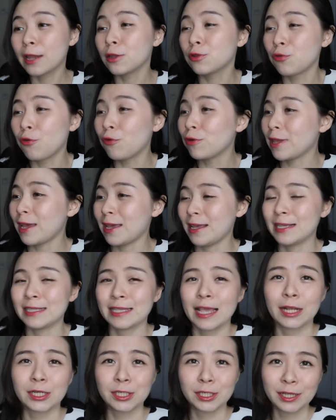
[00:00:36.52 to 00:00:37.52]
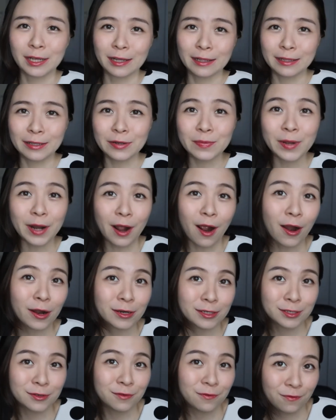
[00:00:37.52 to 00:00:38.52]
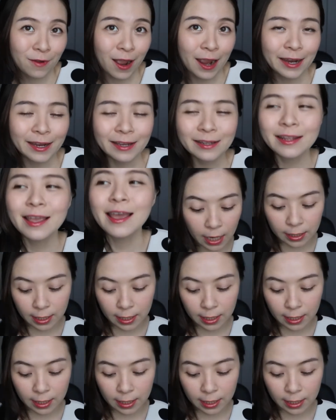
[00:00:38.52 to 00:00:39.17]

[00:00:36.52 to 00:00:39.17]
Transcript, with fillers: I know that is actually a little bit hard to find.